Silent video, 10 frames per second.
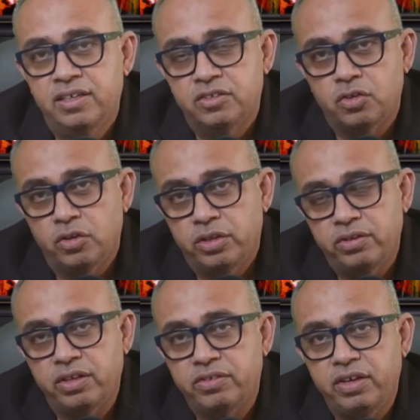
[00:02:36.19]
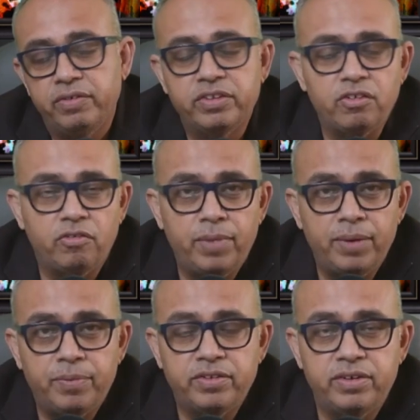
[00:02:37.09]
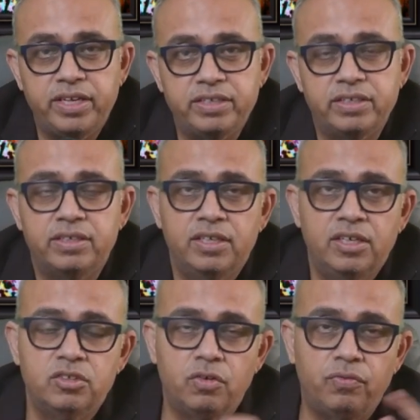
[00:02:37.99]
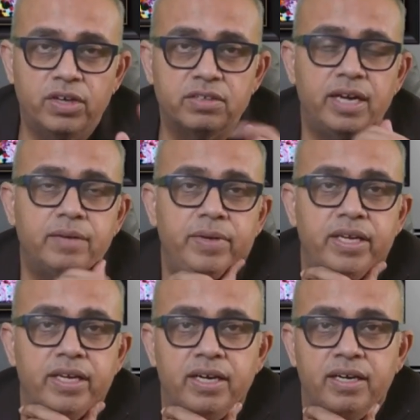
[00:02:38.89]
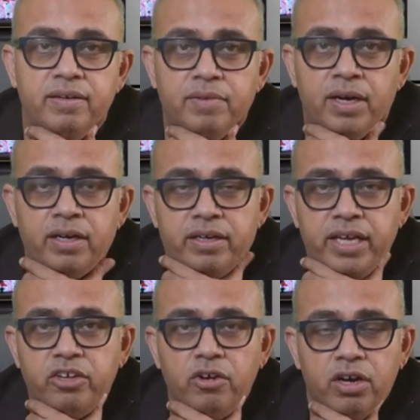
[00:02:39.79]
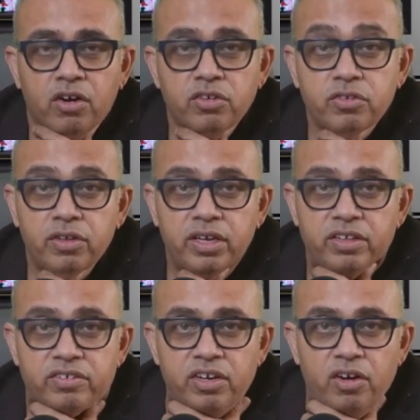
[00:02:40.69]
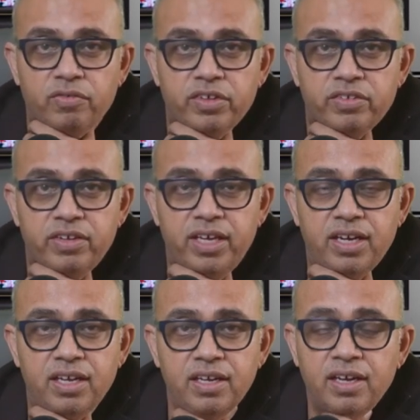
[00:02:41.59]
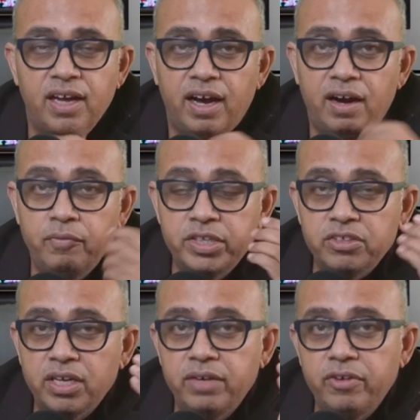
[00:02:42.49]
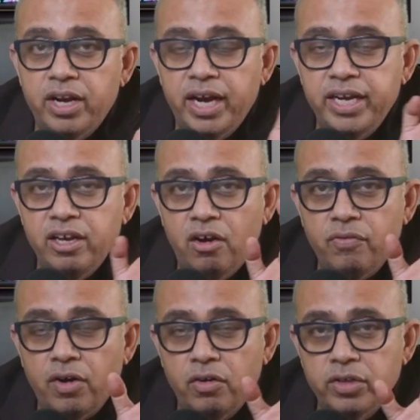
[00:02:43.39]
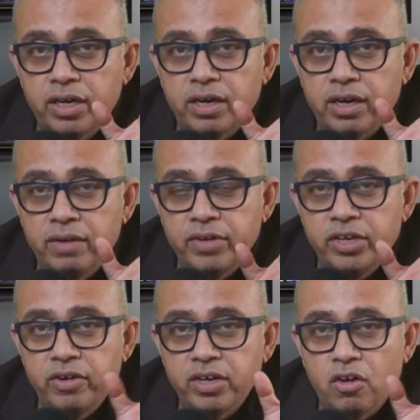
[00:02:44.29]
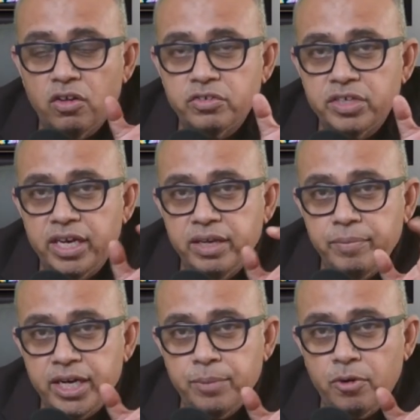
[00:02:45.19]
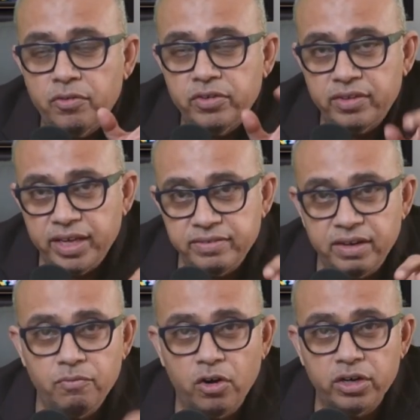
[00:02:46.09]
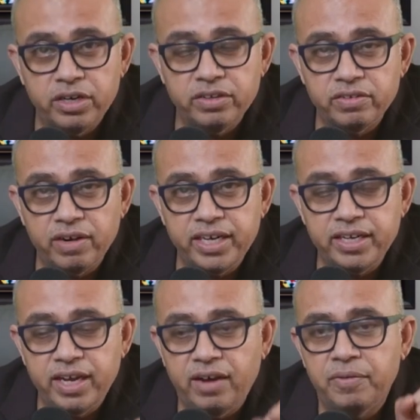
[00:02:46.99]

So this is the sequence of my presentation. So first, let me uh, uh, take you across to the history of this deal, uh, which will give you an idea of how the revenue and cost sharing metamorphosized and what it is right now.